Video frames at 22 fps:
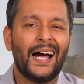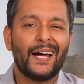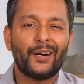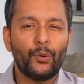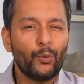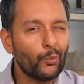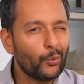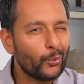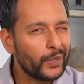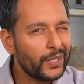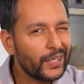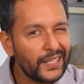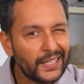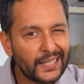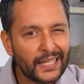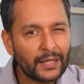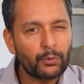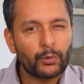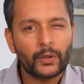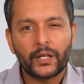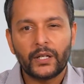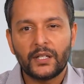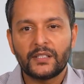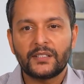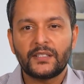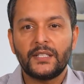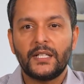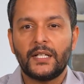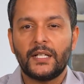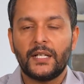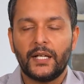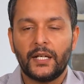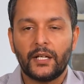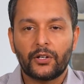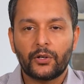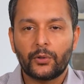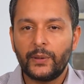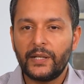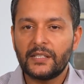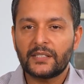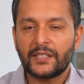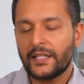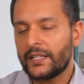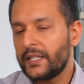I don't really think we're going to see an
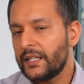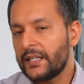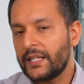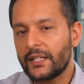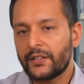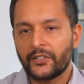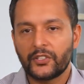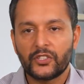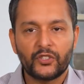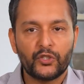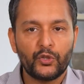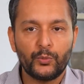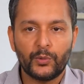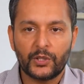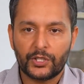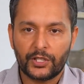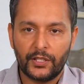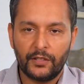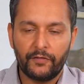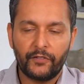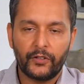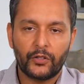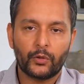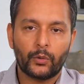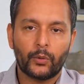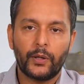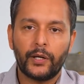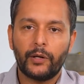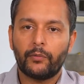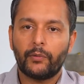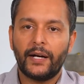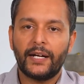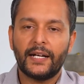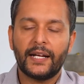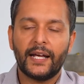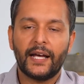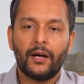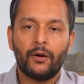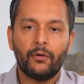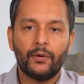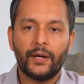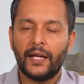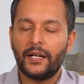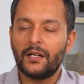increase. I think that there's too much inventory right
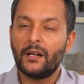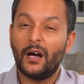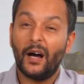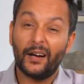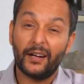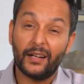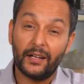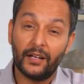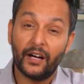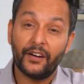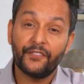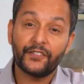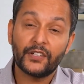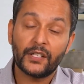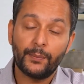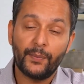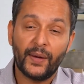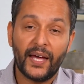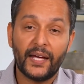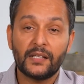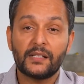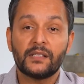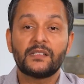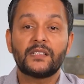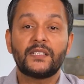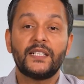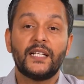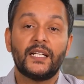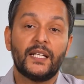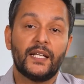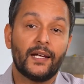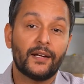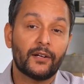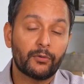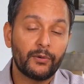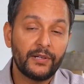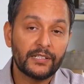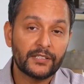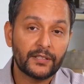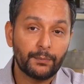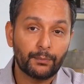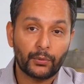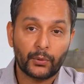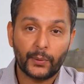now and not enough demand to see an
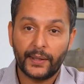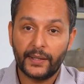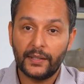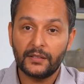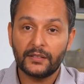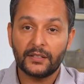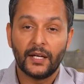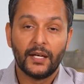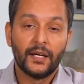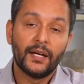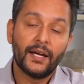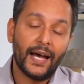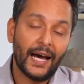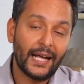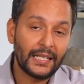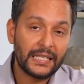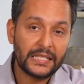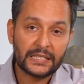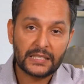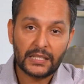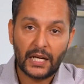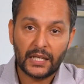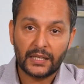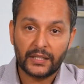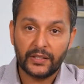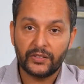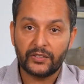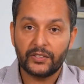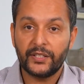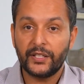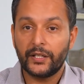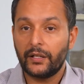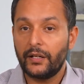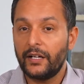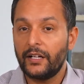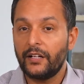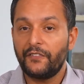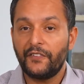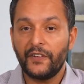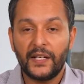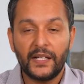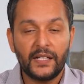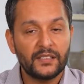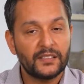increase in price, at least not this year. And
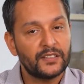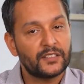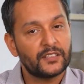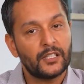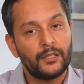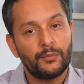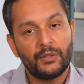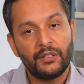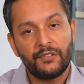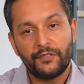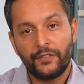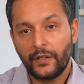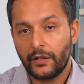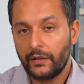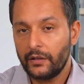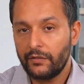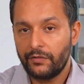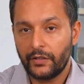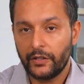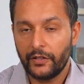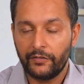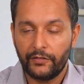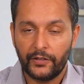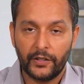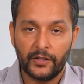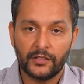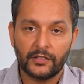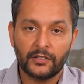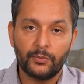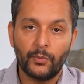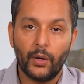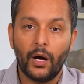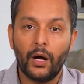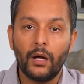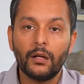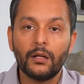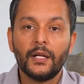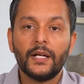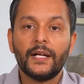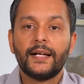if it is, it's going to be very, very, very small.